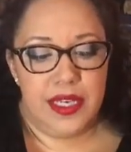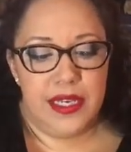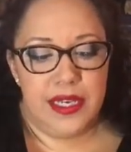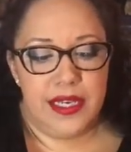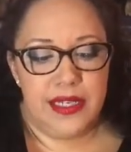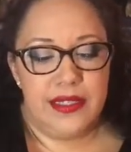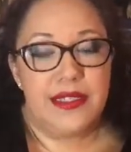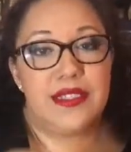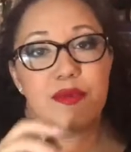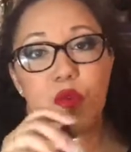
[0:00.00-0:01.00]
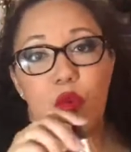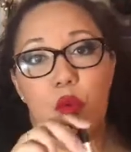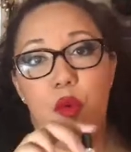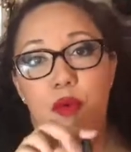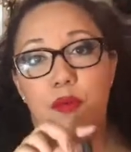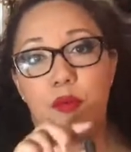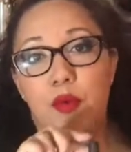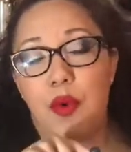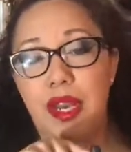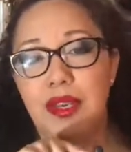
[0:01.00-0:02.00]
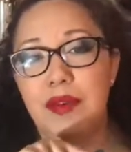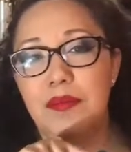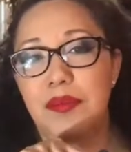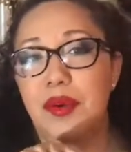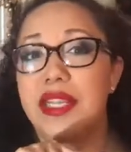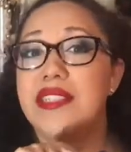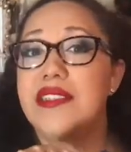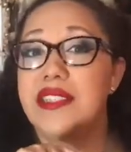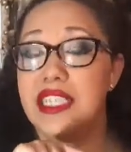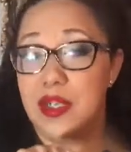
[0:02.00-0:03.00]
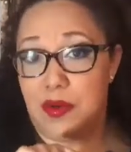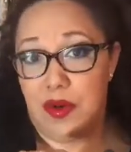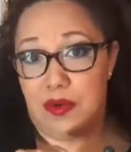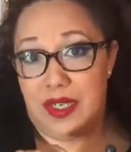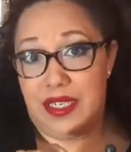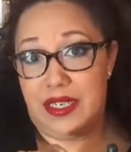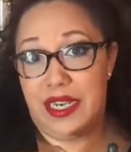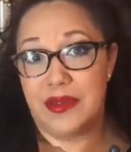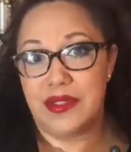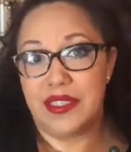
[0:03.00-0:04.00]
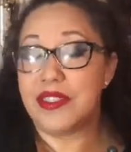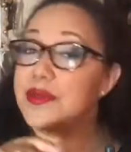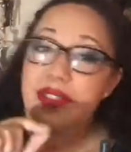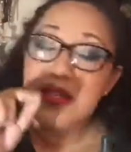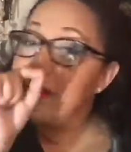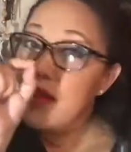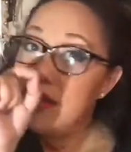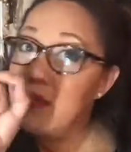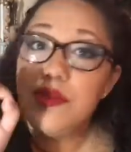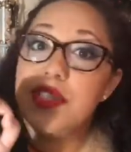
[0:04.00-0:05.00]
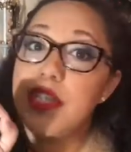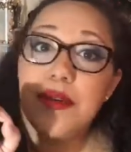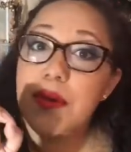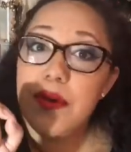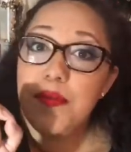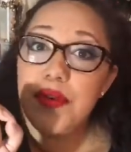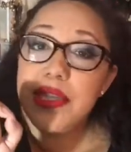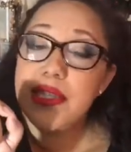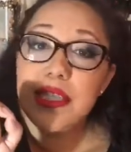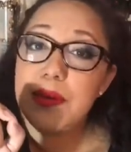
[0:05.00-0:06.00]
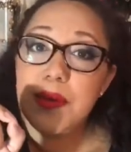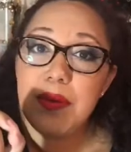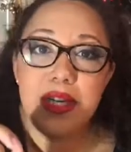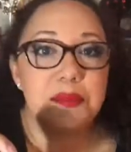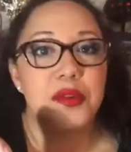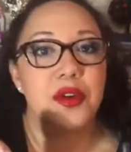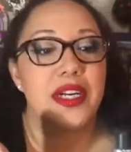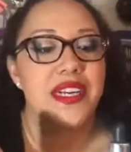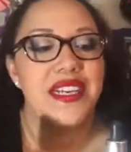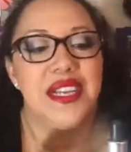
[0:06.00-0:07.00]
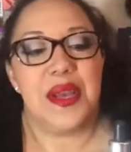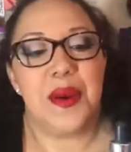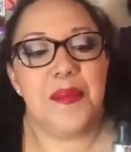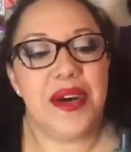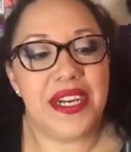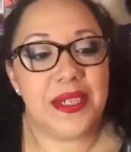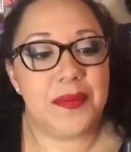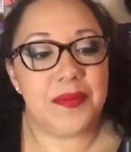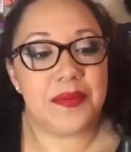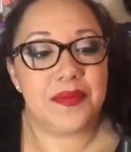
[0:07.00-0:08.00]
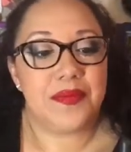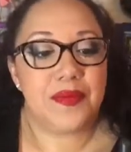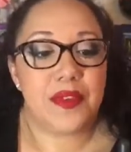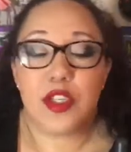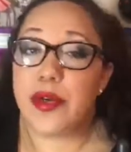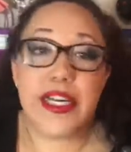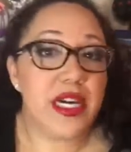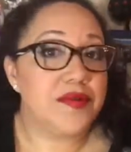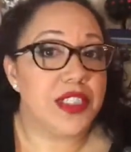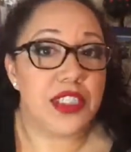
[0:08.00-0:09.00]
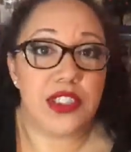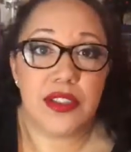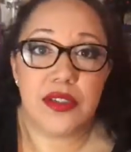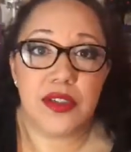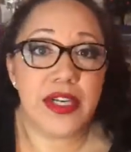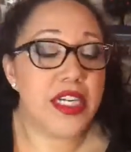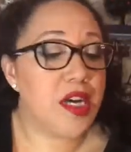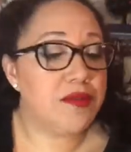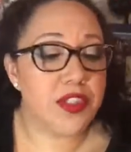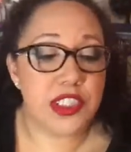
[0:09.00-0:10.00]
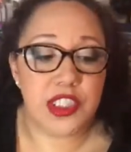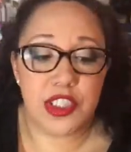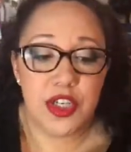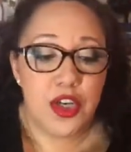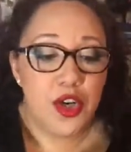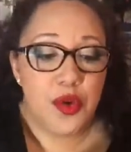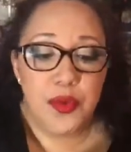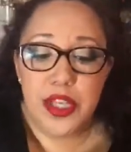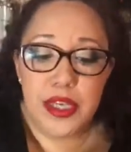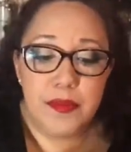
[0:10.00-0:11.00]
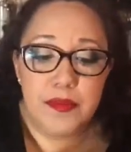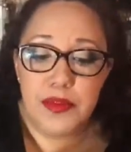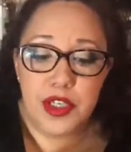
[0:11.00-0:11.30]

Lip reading: It is 1.01 ounces, so it's got that little 0.01 more, but great coverage, really,